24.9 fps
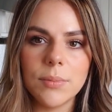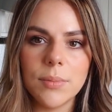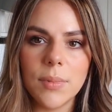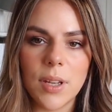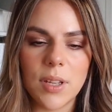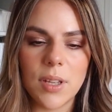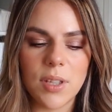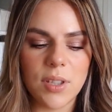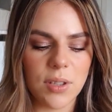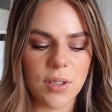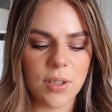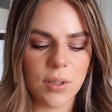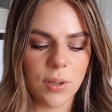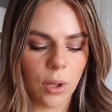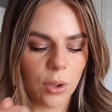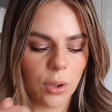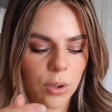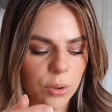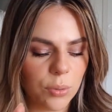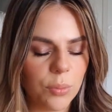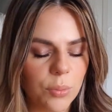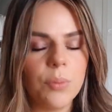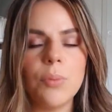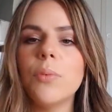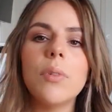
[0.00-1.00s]
It's not
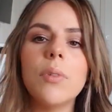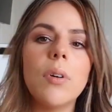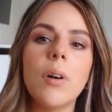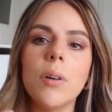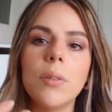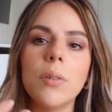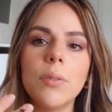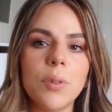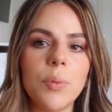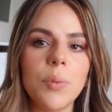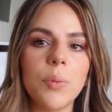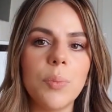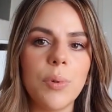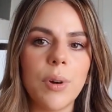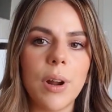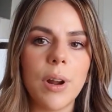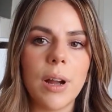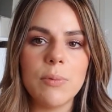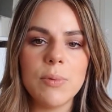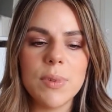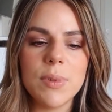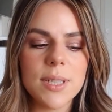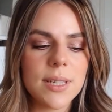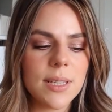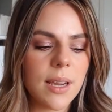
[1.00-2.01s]
on the brown
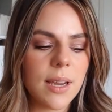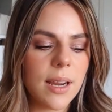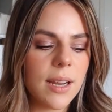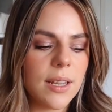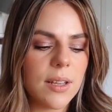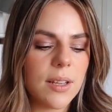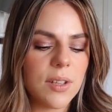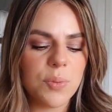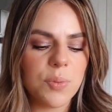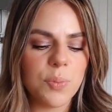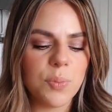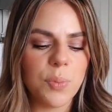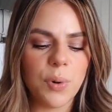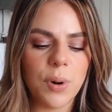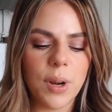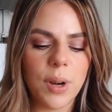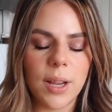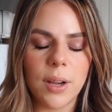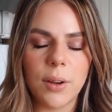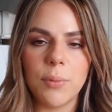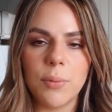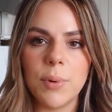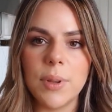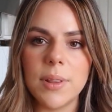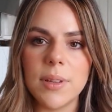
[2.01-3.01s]
side, it's more like
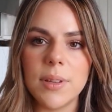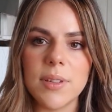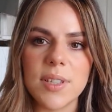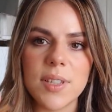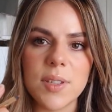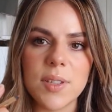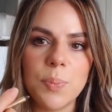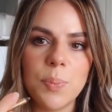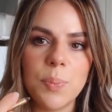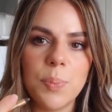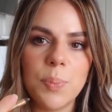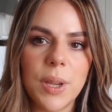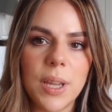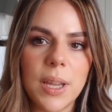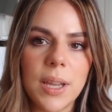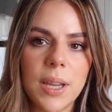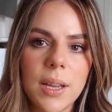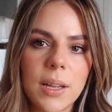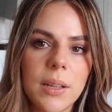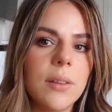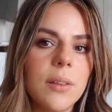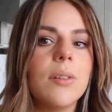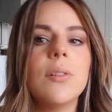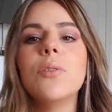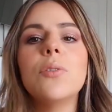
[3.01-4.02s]
with this pink
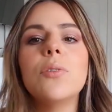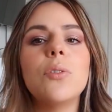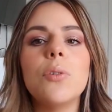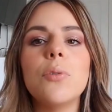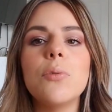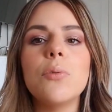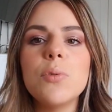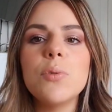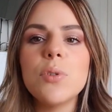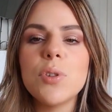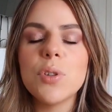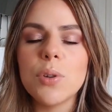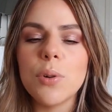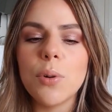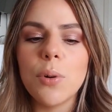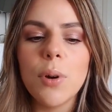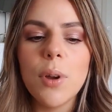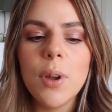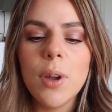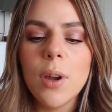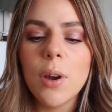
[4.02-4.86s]
undertone, so